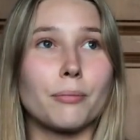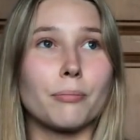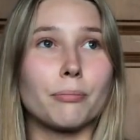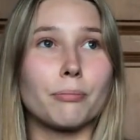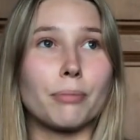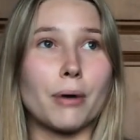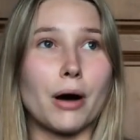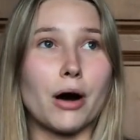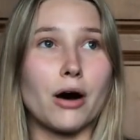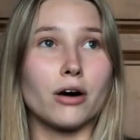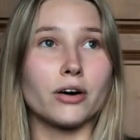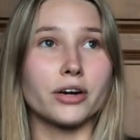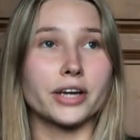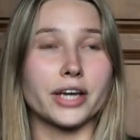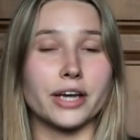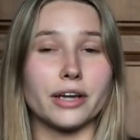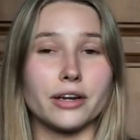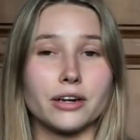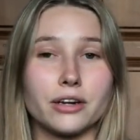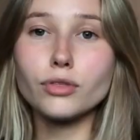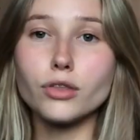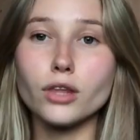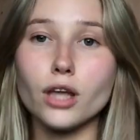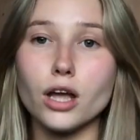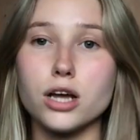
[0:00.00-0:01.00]
Bargain.
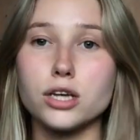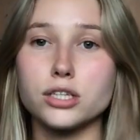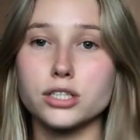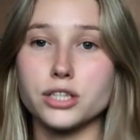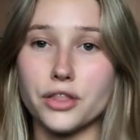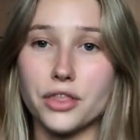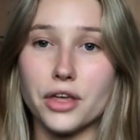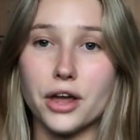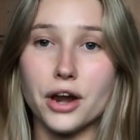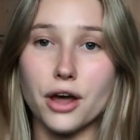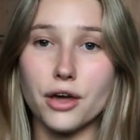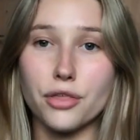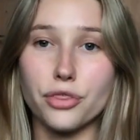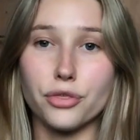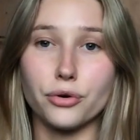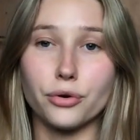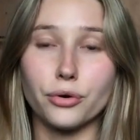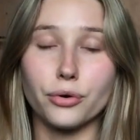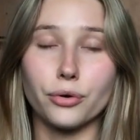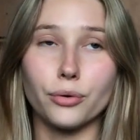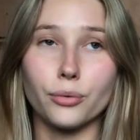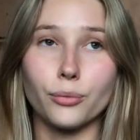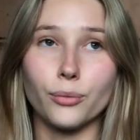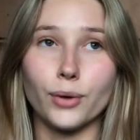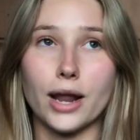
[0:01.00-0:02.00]
So then I
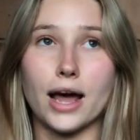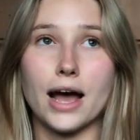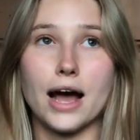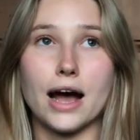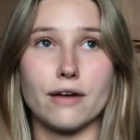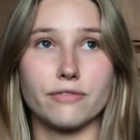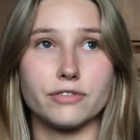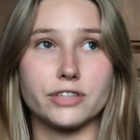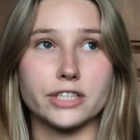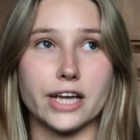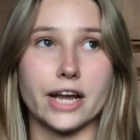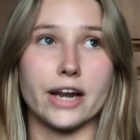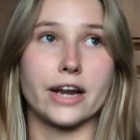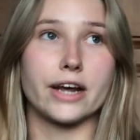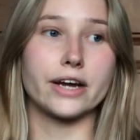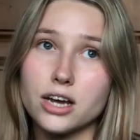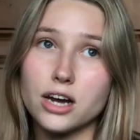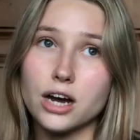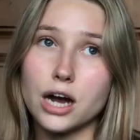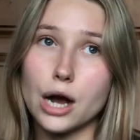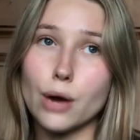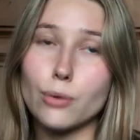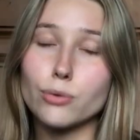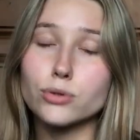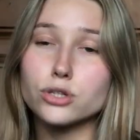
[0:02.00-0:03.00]
thought, well, I have to get it.
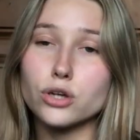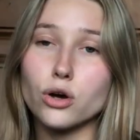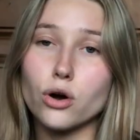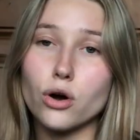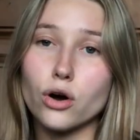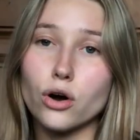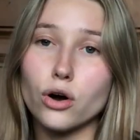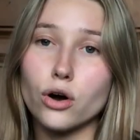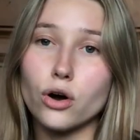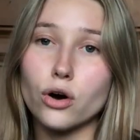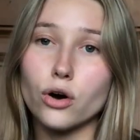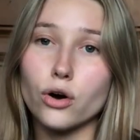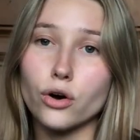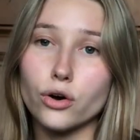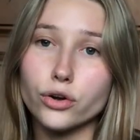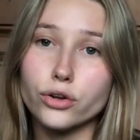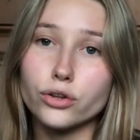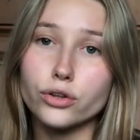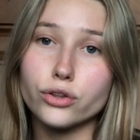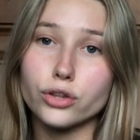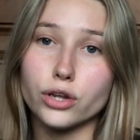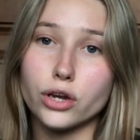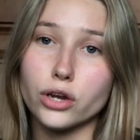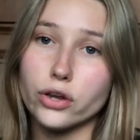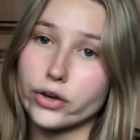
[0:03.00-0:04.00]
I was
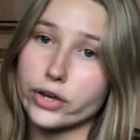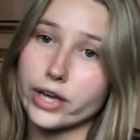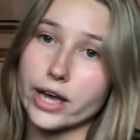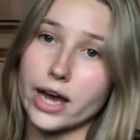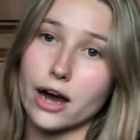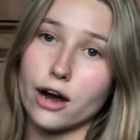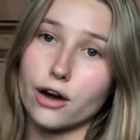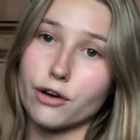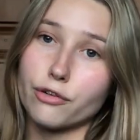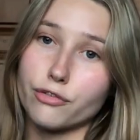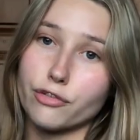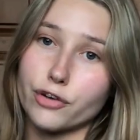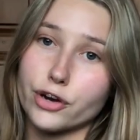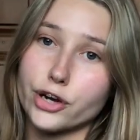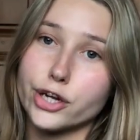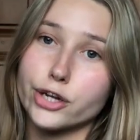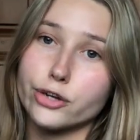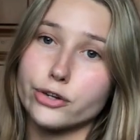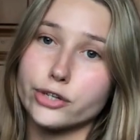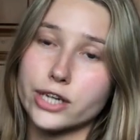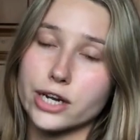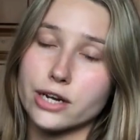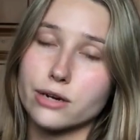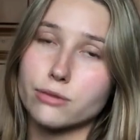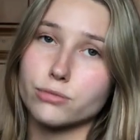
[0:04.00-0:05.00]
on the lookout for a new
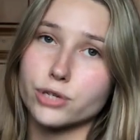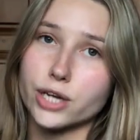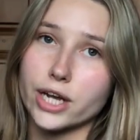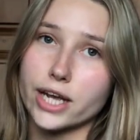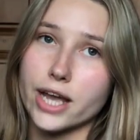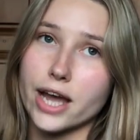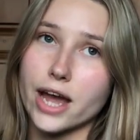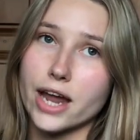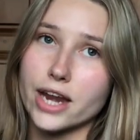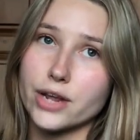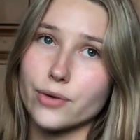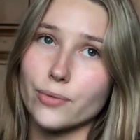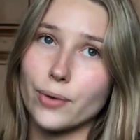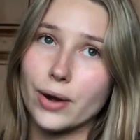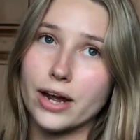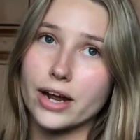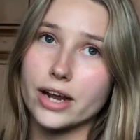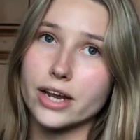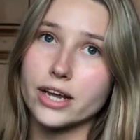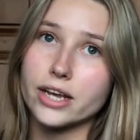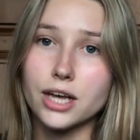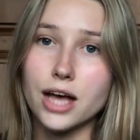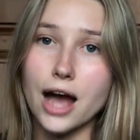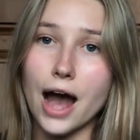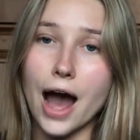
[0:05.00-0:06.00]
denim jacket
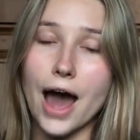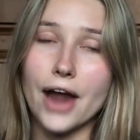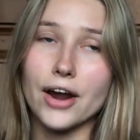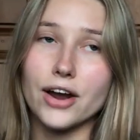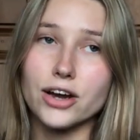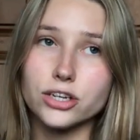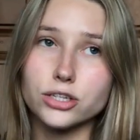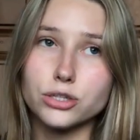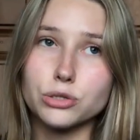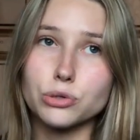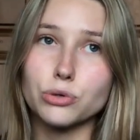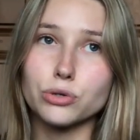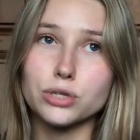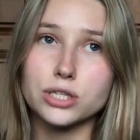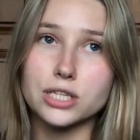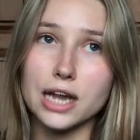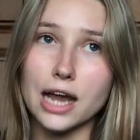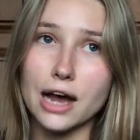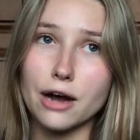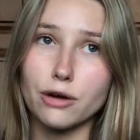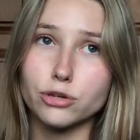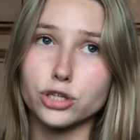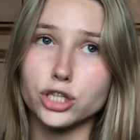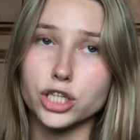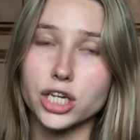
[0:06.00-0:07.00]
anyway, and I saw
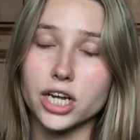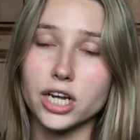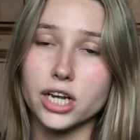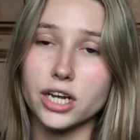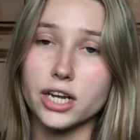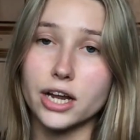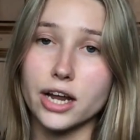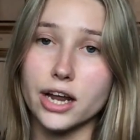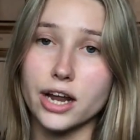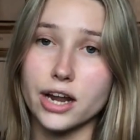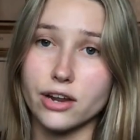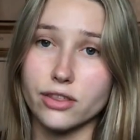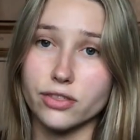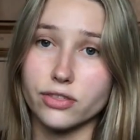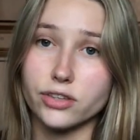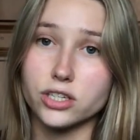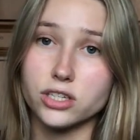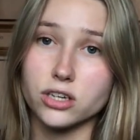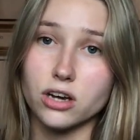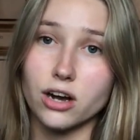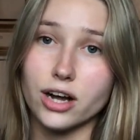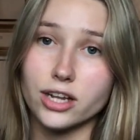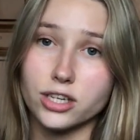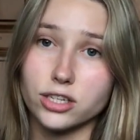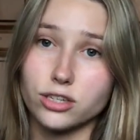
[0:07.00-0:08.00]
slouchy in the
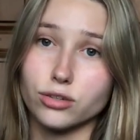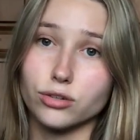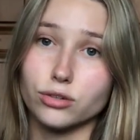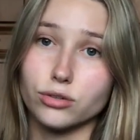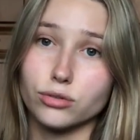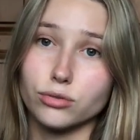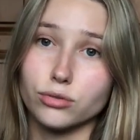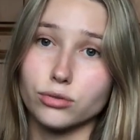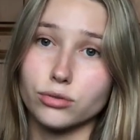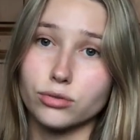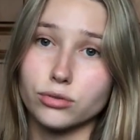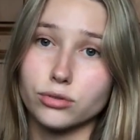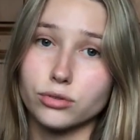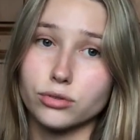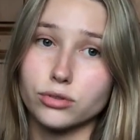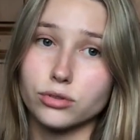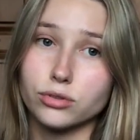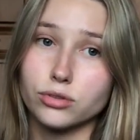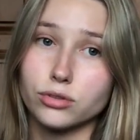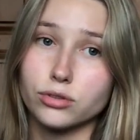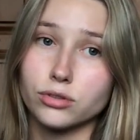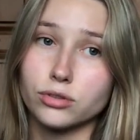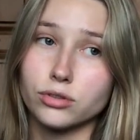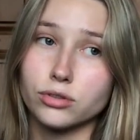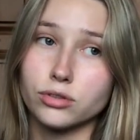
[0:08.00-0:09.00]
title
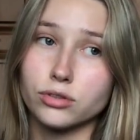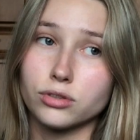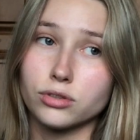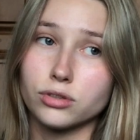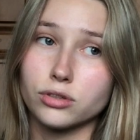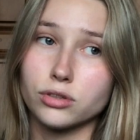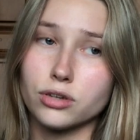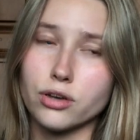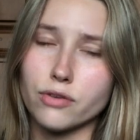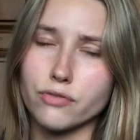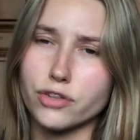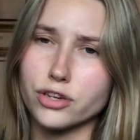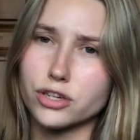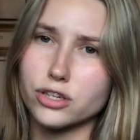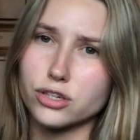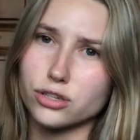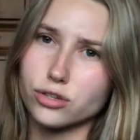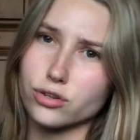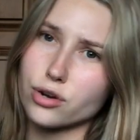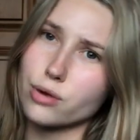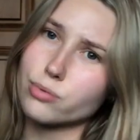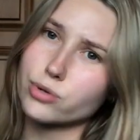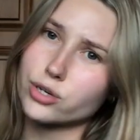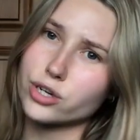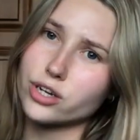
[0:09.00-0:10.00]
of the
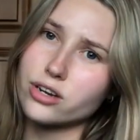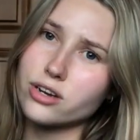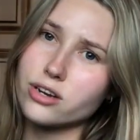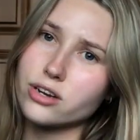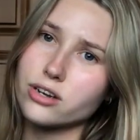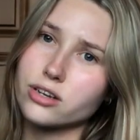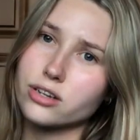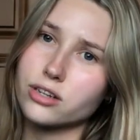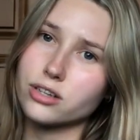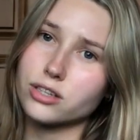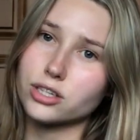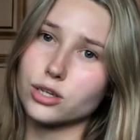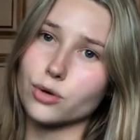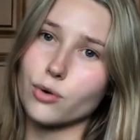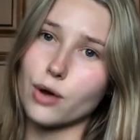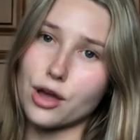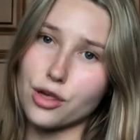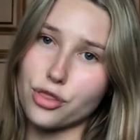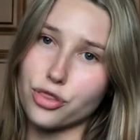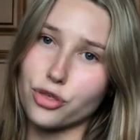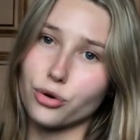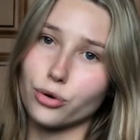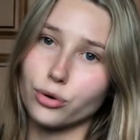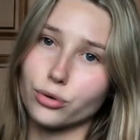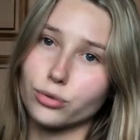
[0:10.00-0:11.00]
description. So I
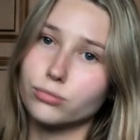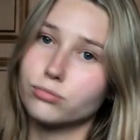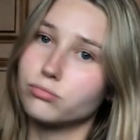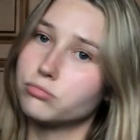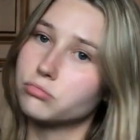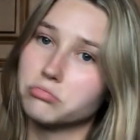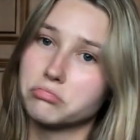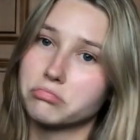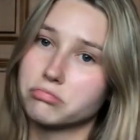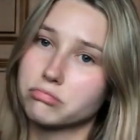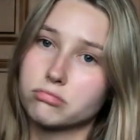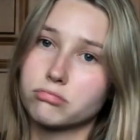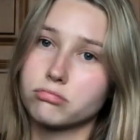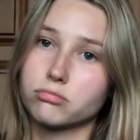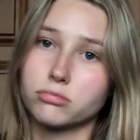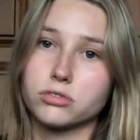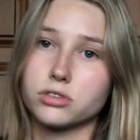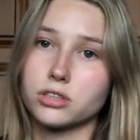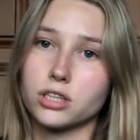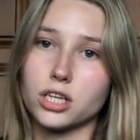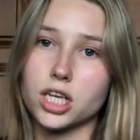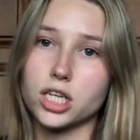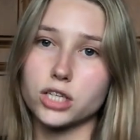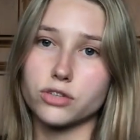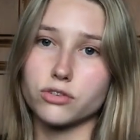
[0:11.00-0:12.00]
thought,
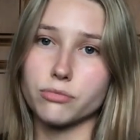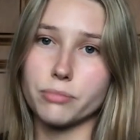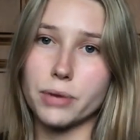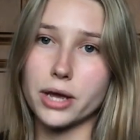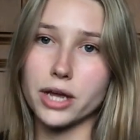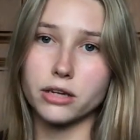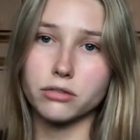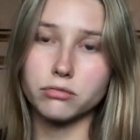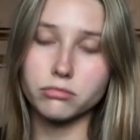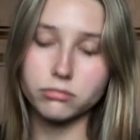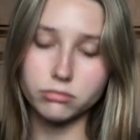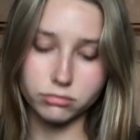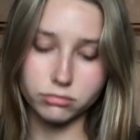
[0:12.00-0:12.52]
it's for me.